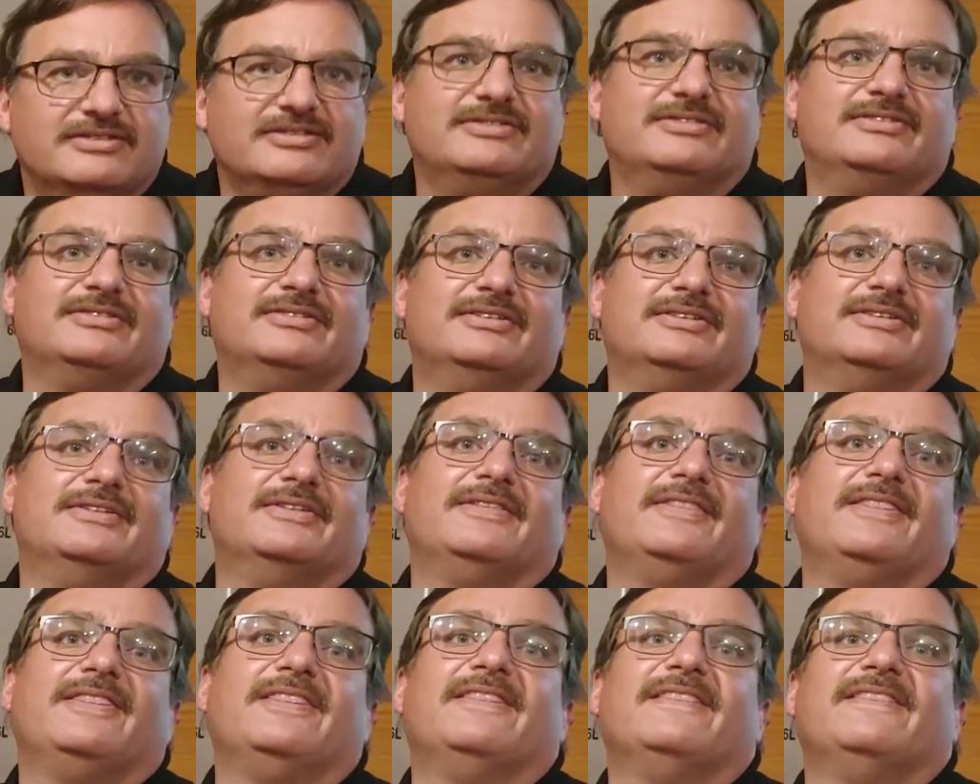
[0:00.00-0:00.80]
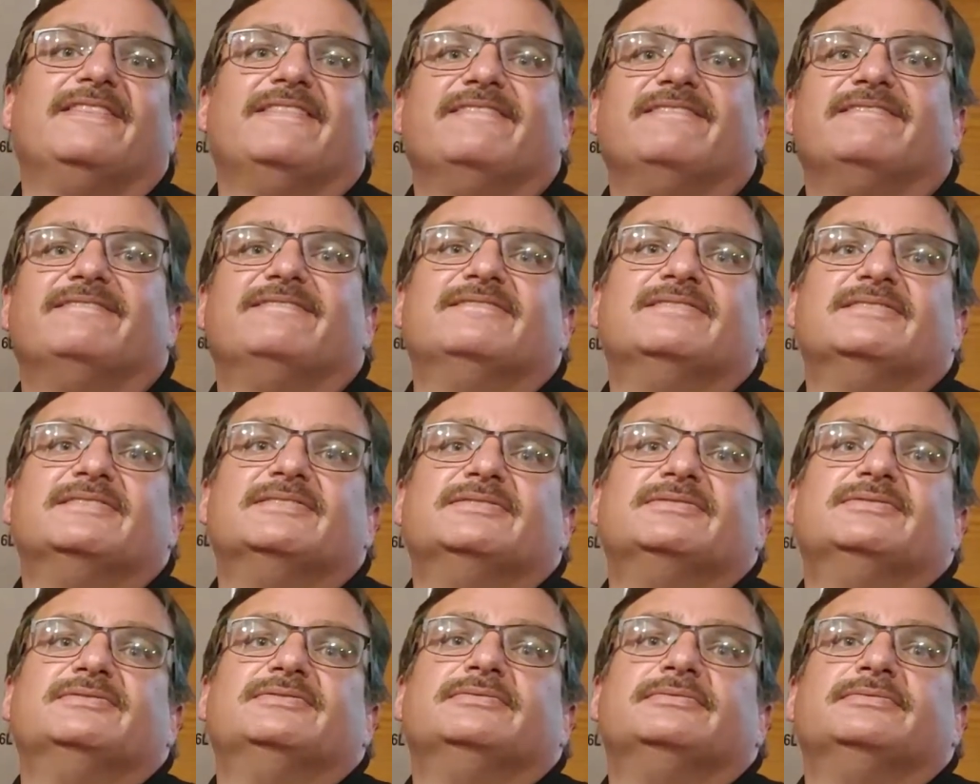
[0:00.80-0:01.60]
Okay,
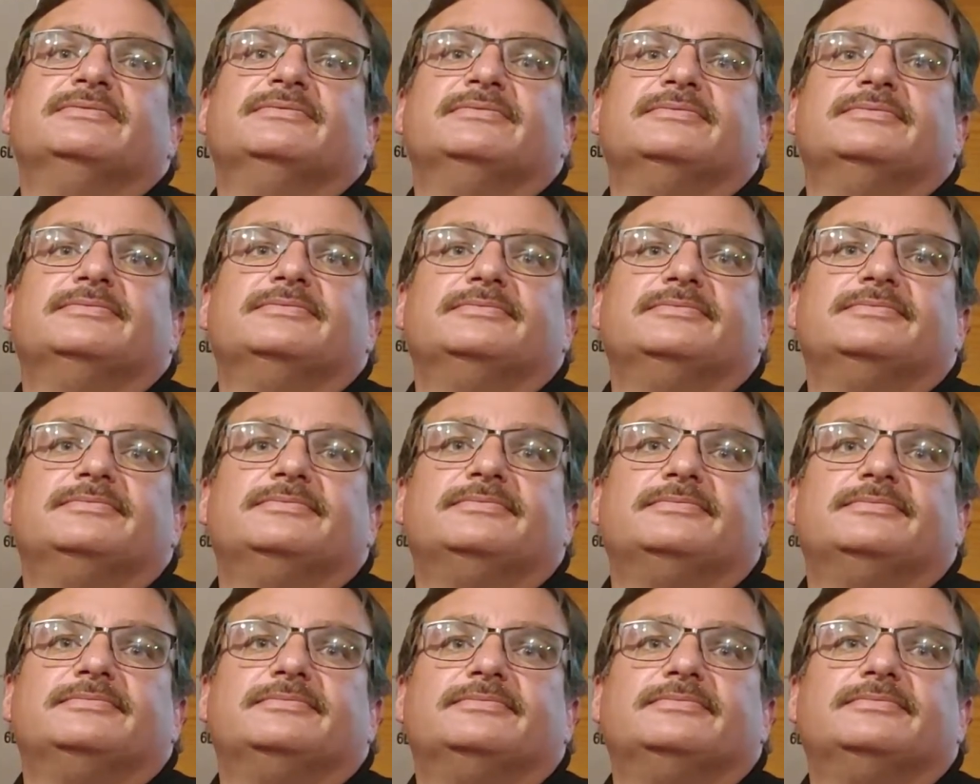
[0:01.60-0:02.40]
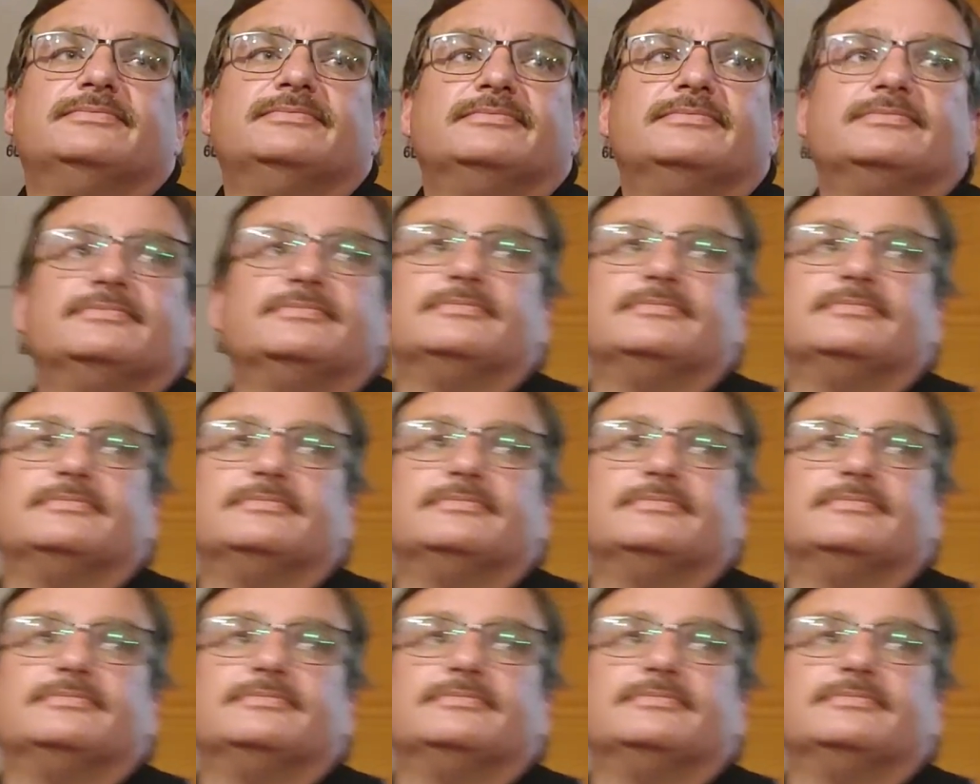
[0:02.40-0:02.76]
so for